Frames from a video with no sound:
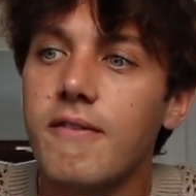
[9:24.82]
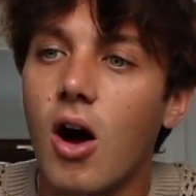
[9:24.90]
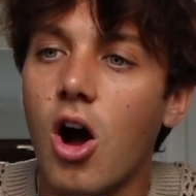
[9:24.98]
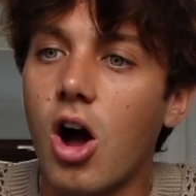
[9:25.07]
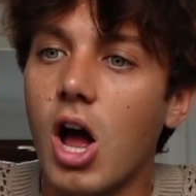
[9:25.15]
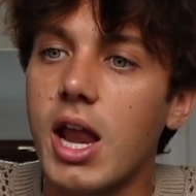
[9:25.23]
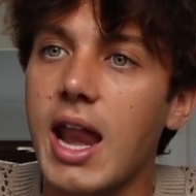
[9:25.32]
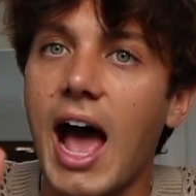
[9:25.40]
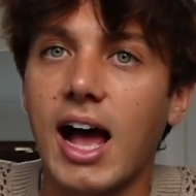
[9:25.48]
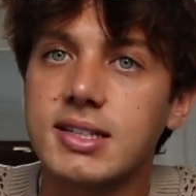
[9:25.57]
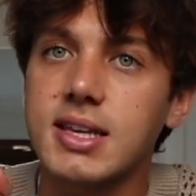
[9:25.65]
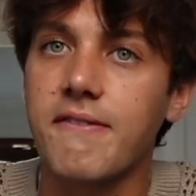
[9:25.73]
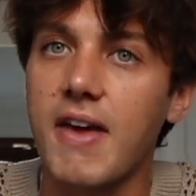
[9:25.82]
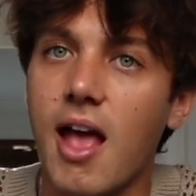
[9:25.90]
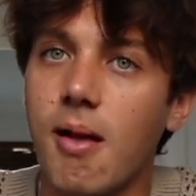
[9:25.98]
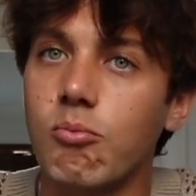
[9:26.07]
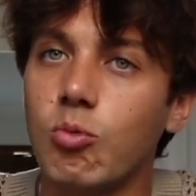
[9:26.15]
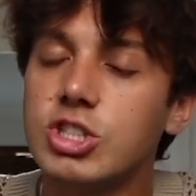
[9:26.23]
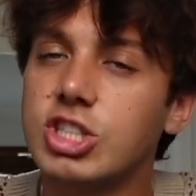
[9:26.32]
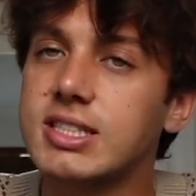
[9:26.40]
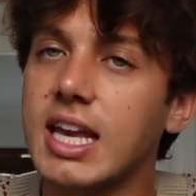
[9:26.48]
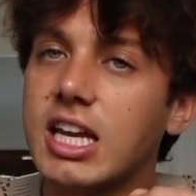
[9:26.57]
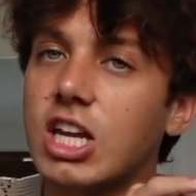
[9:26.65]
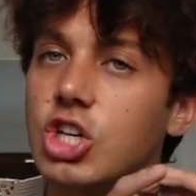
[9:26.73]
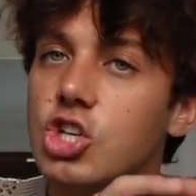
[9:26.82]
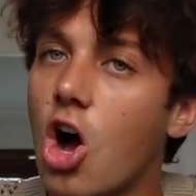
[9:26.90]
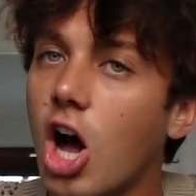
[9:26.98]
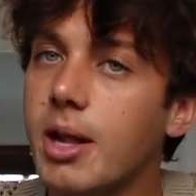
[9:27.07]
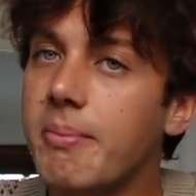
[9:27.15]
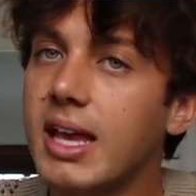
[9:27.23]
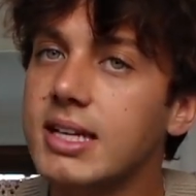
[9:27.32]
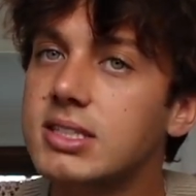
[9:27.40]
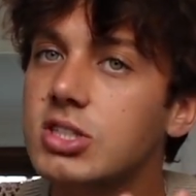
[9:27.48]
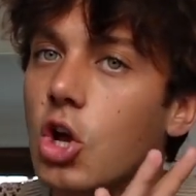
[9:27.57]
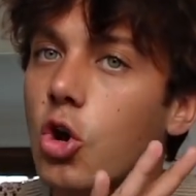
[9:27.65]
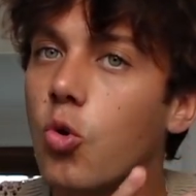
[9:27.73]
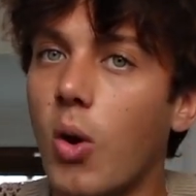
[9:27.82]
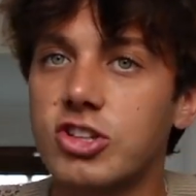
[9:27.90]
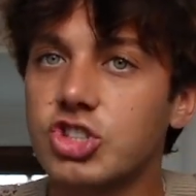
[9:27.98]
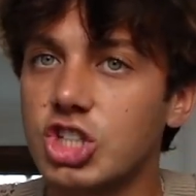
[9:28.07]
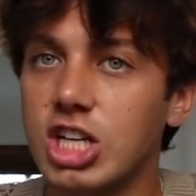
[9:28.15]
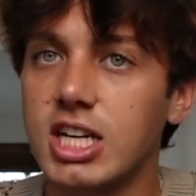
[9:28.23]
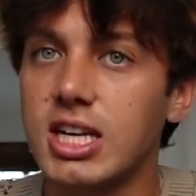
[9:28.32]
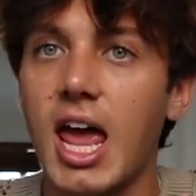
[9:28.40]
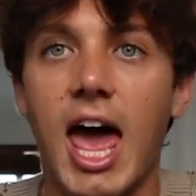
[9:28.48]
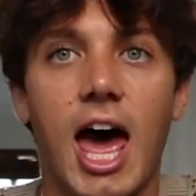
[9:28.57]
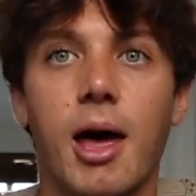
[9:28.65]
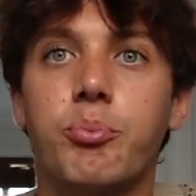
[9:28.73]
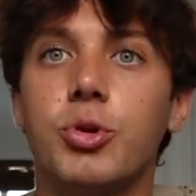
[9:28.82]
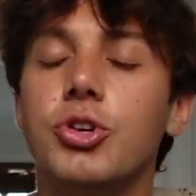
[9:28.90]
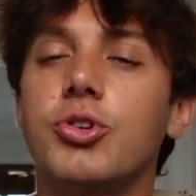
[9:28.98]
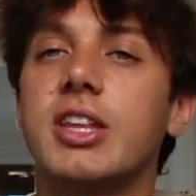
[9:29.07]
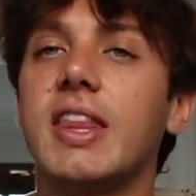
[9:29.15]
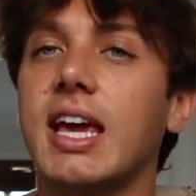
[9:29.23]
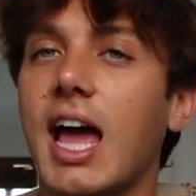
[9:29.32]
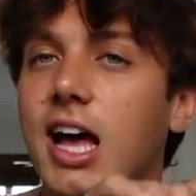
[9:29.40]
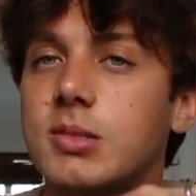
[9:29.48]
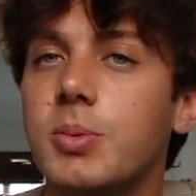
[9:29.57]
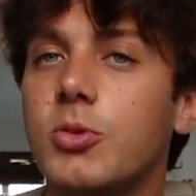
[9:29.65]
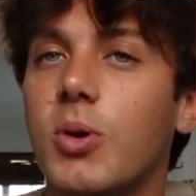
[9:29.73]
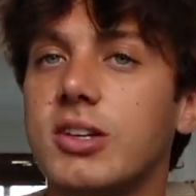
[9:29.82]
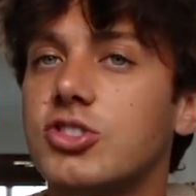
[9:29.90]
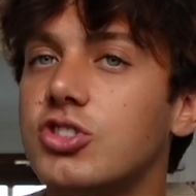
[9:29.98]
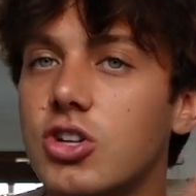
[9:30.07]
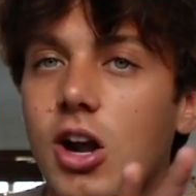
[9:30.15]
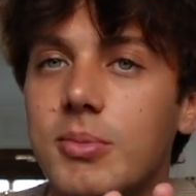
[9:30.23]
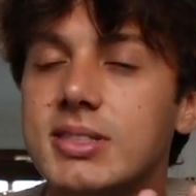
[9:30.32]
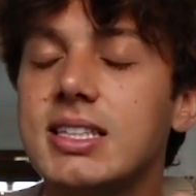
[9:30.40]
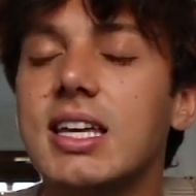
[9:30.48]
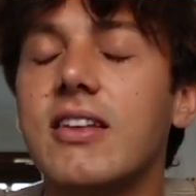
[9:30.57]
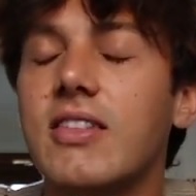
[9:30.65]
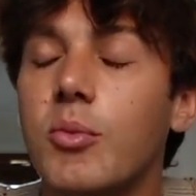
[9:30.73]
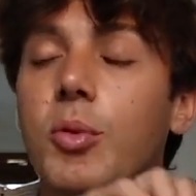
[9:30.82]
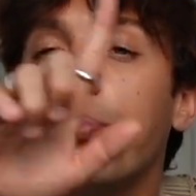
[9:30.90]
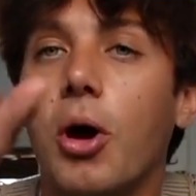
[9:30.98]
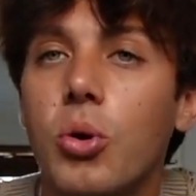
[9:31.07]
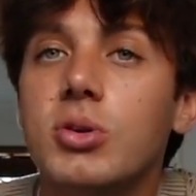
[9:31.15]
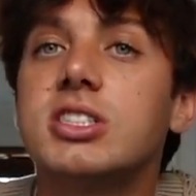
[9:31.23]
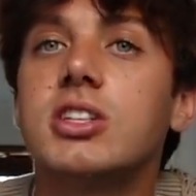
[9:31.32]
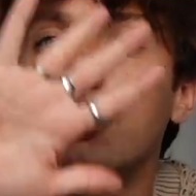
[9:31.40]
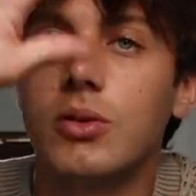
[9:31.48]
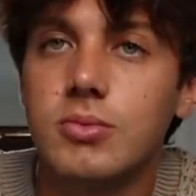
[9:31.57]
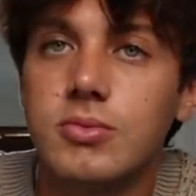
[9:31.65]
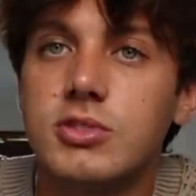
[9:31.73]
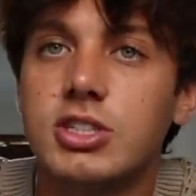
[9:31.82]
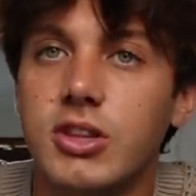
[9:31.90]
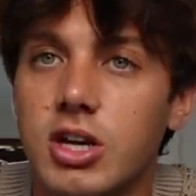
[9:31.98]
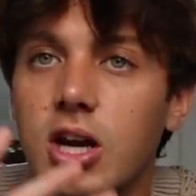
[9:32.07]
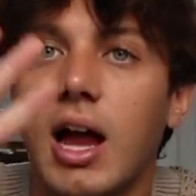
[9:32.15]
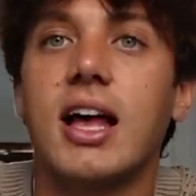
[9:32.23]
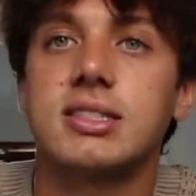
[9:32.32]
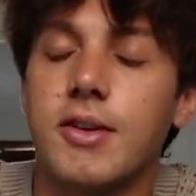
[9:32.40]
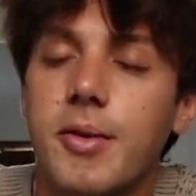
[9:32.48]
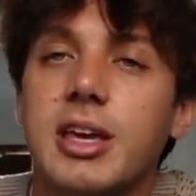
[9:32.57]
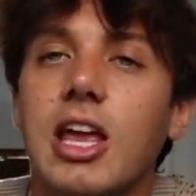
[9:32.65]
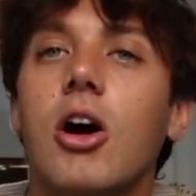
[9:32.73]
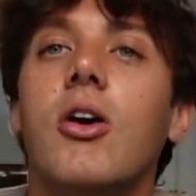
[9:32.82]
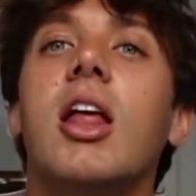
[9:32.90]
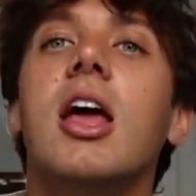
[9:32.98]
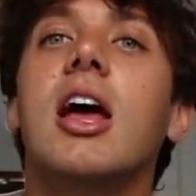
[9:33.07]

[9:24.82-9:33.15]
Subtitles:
on Ask FM, which is like an anonymous question app where you can like ask people questions anonymously and they would post to their Ask FM account